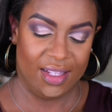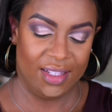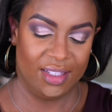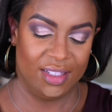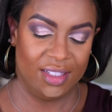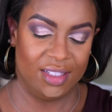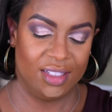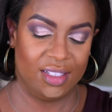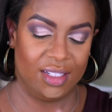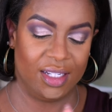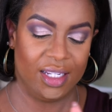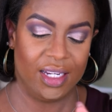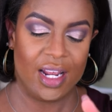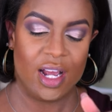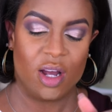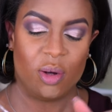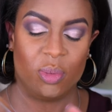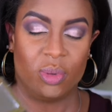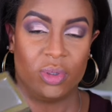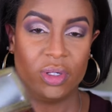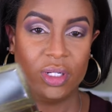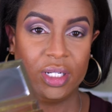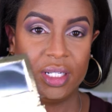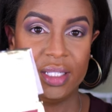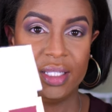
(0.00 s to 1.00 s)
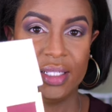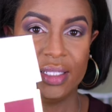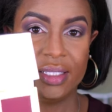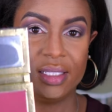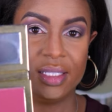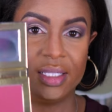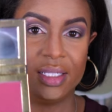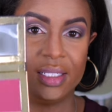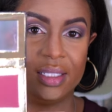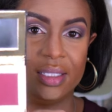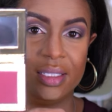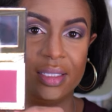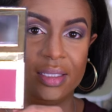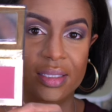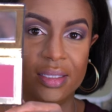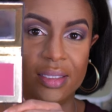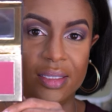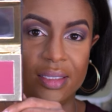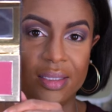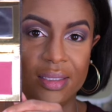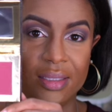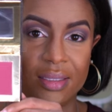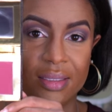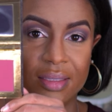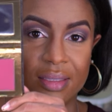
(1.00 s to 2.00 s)
look at how pretty this
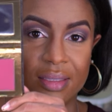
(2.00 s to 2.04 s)
is.